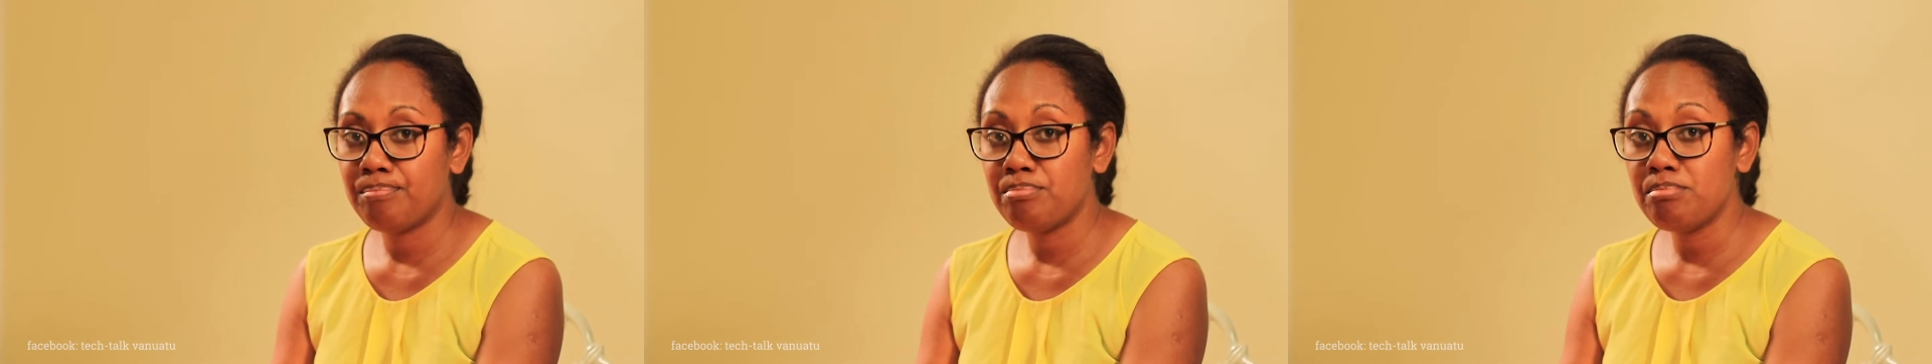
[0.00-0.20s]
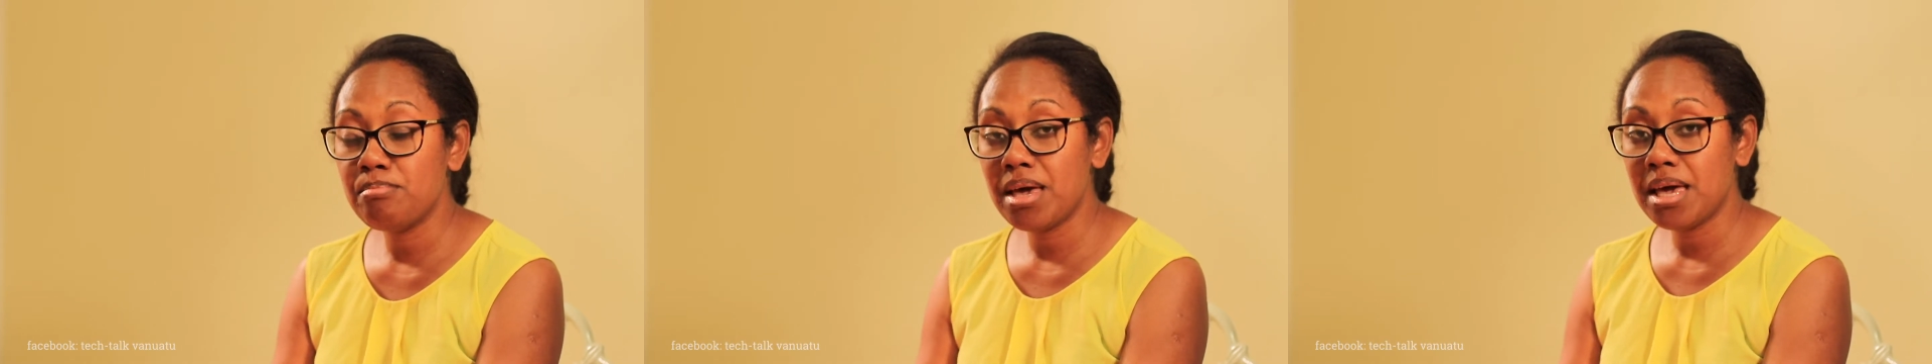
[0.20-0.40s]

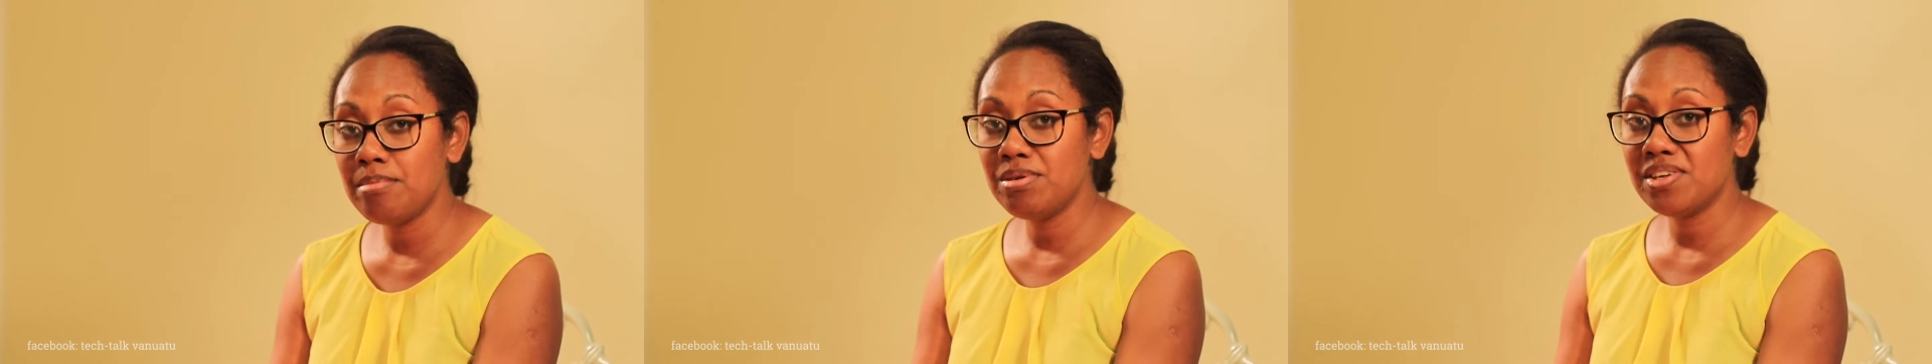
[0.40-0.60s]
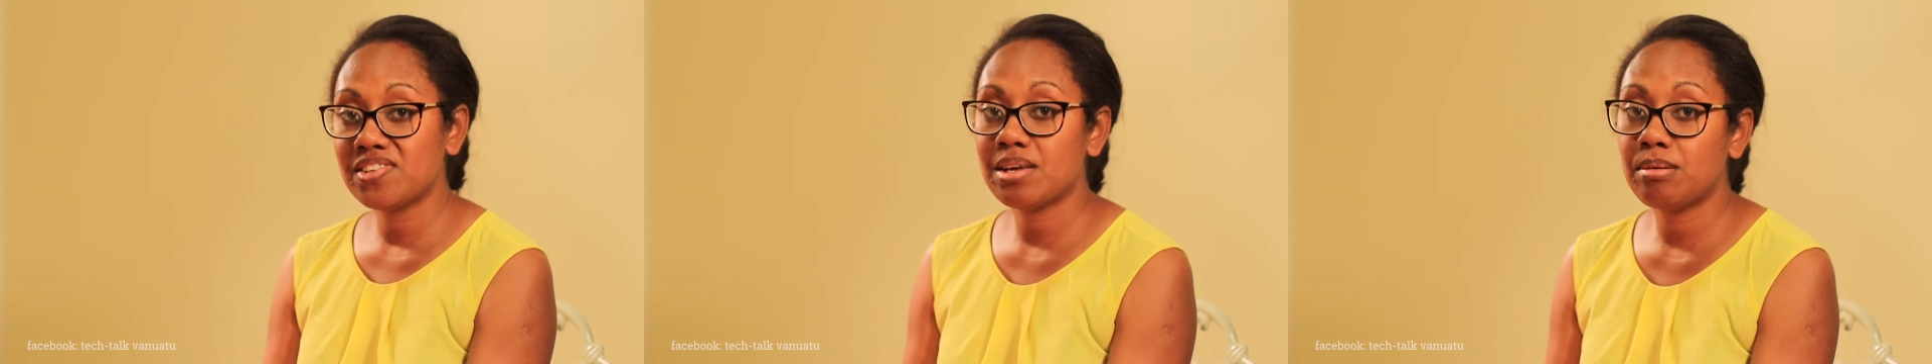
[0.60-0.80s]

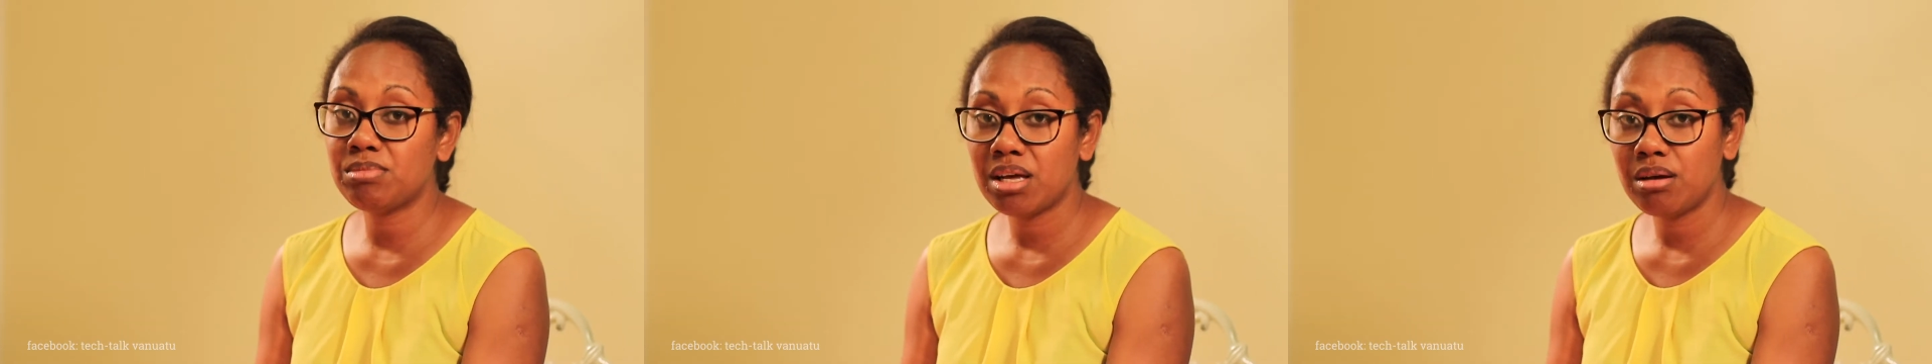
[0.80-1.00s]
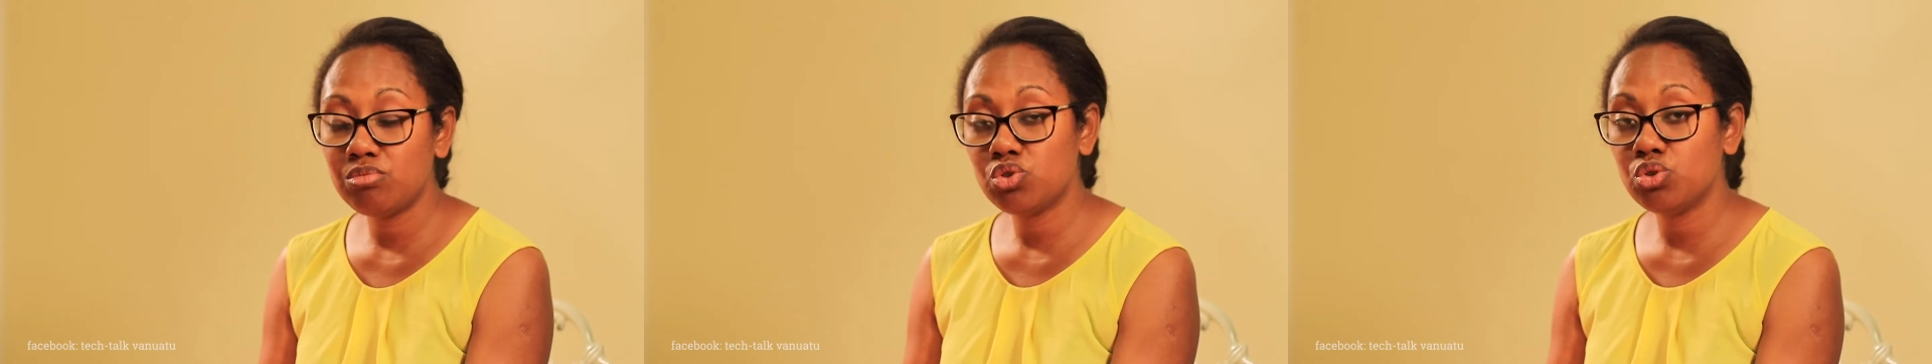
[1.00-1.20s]
Maybe
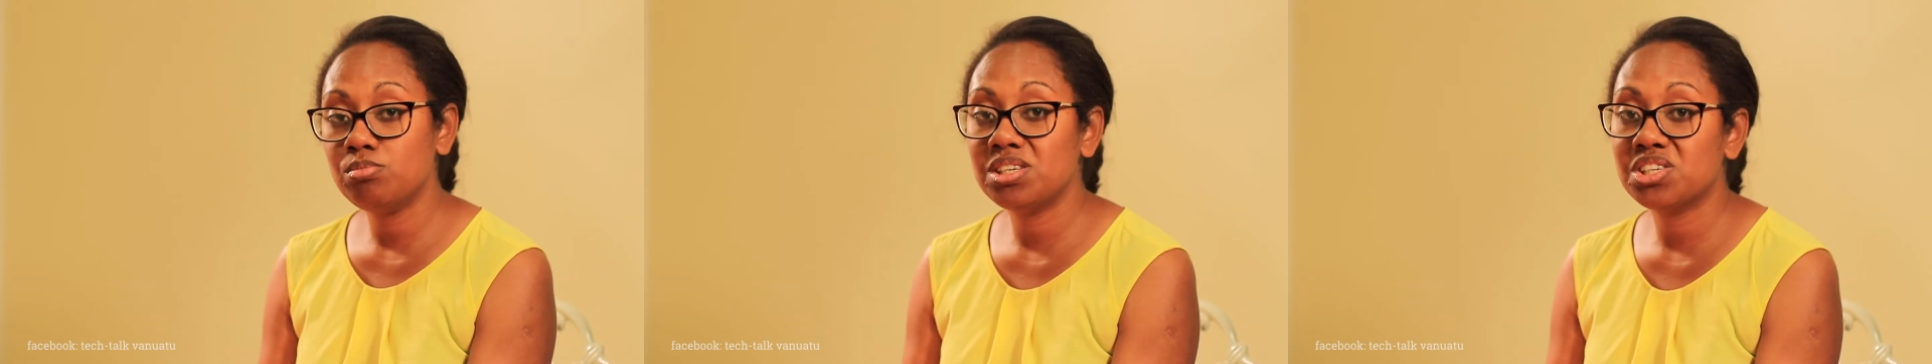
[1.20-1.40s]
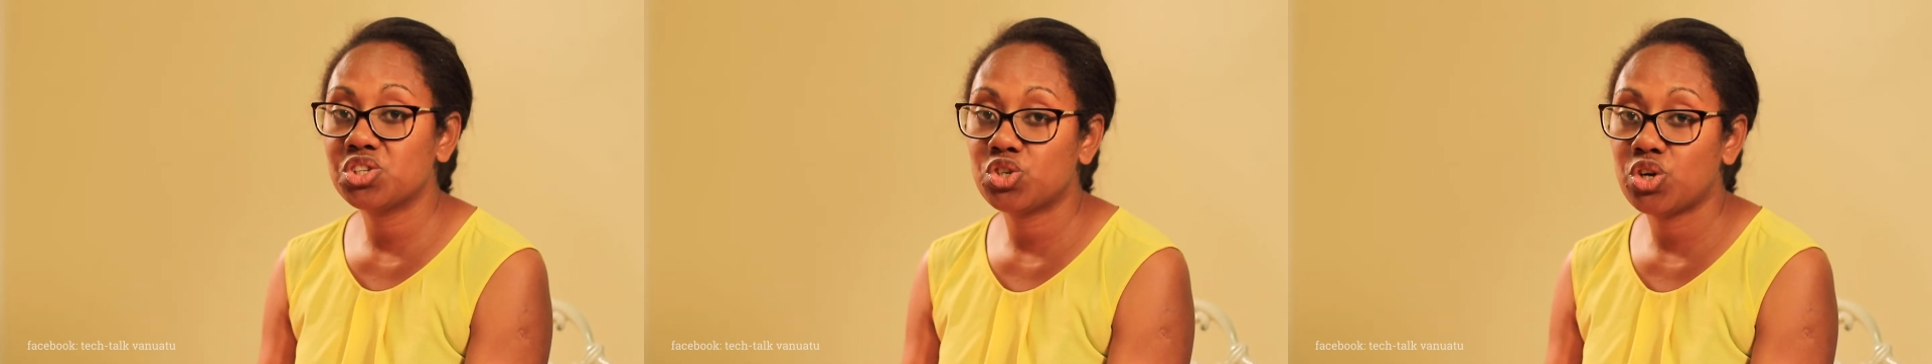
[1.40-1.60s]
sometimes you may
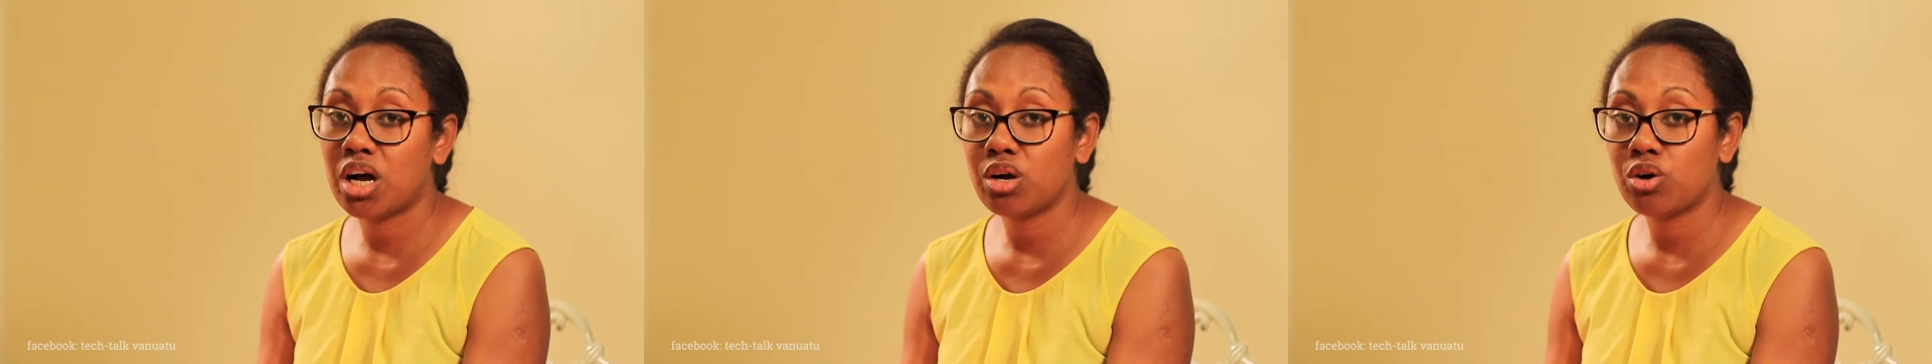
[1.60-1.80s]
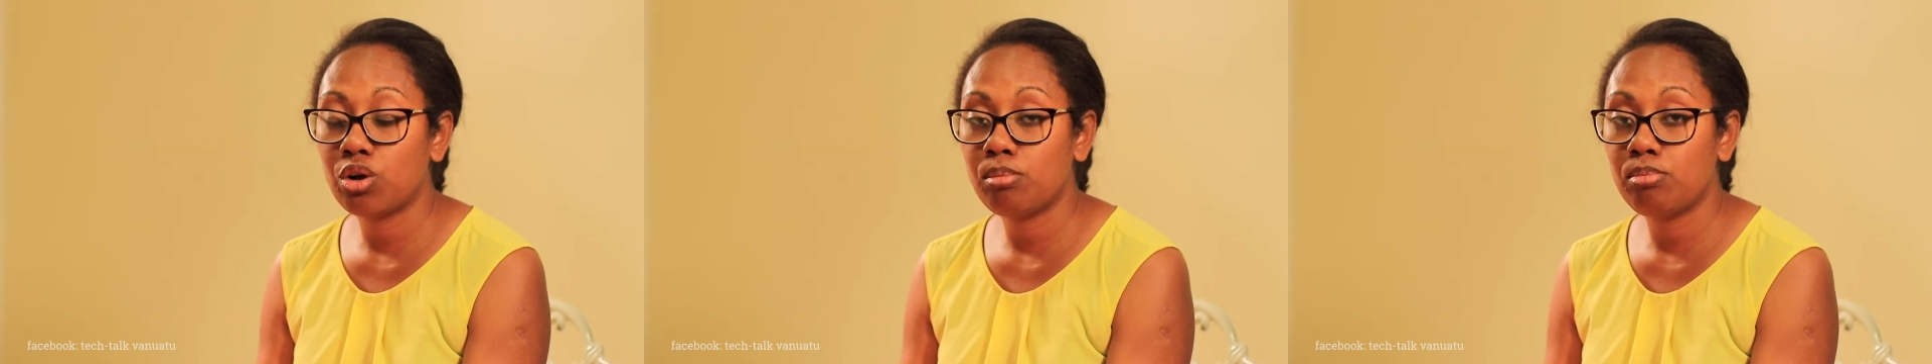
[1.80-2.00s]

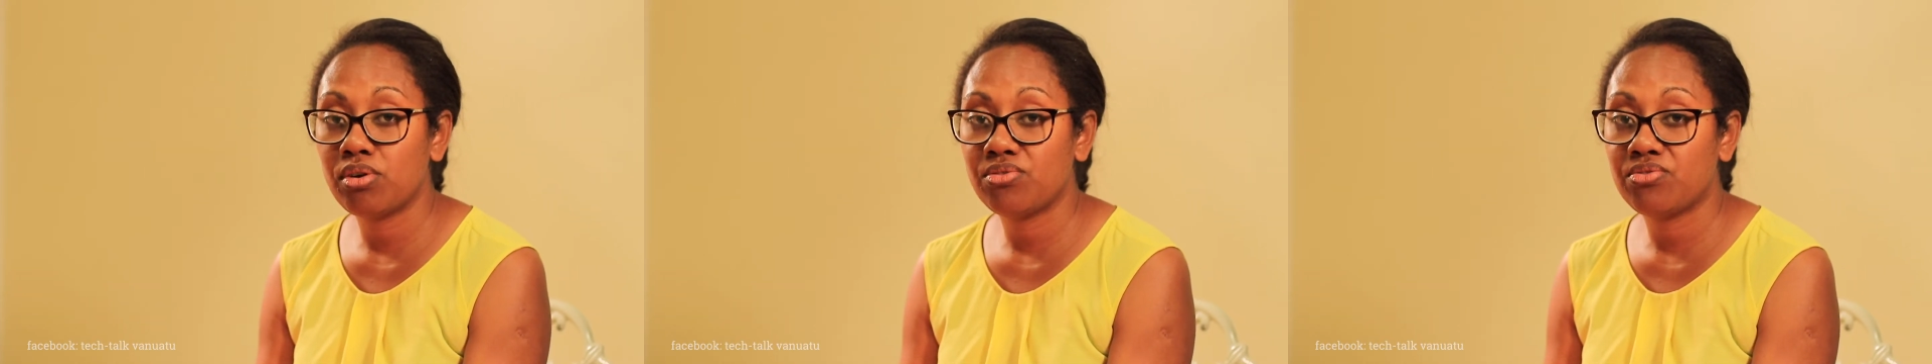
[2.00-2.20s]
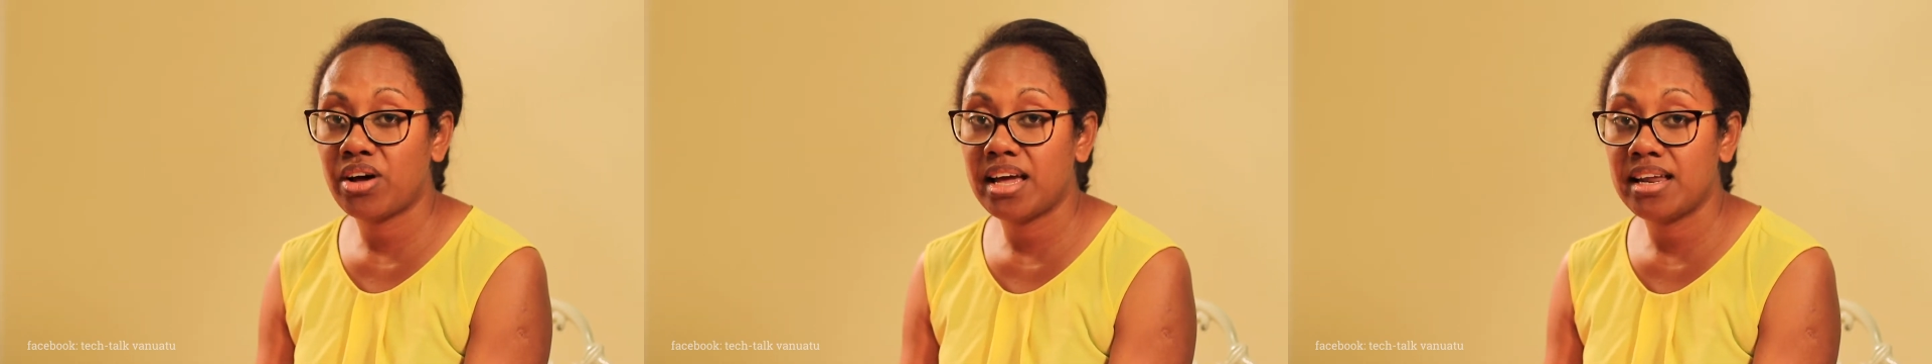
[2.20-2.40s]
struggle to
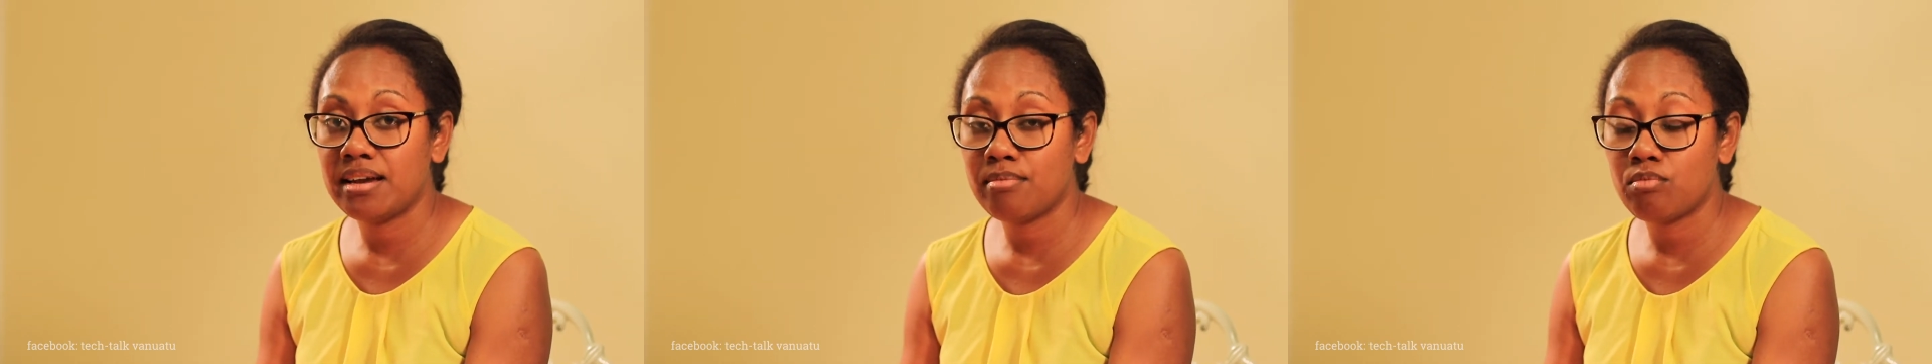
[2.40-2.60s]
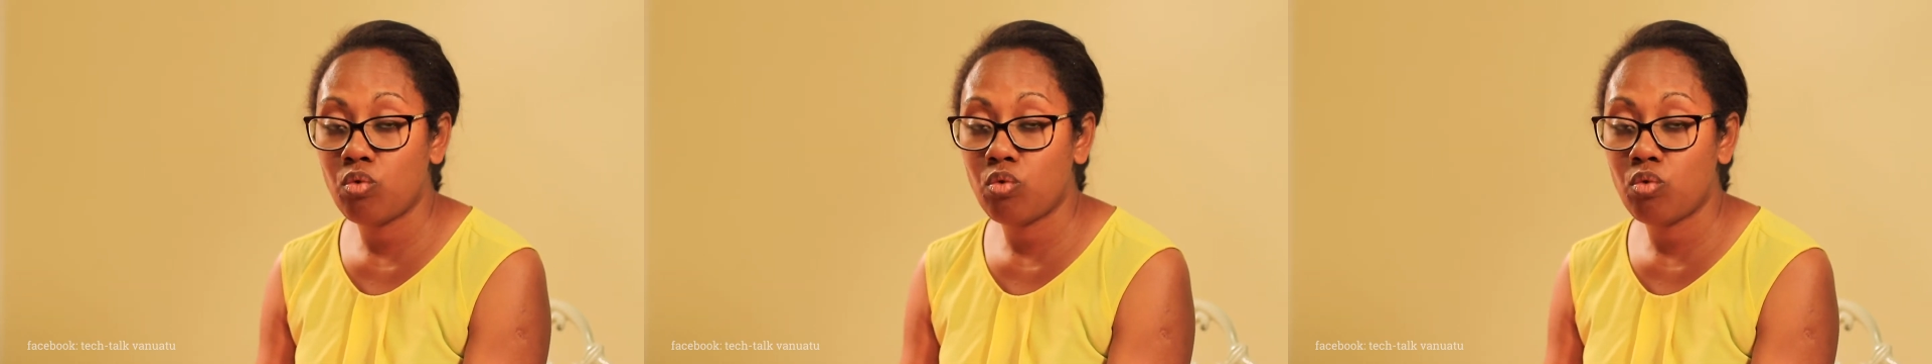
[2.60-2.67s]
find them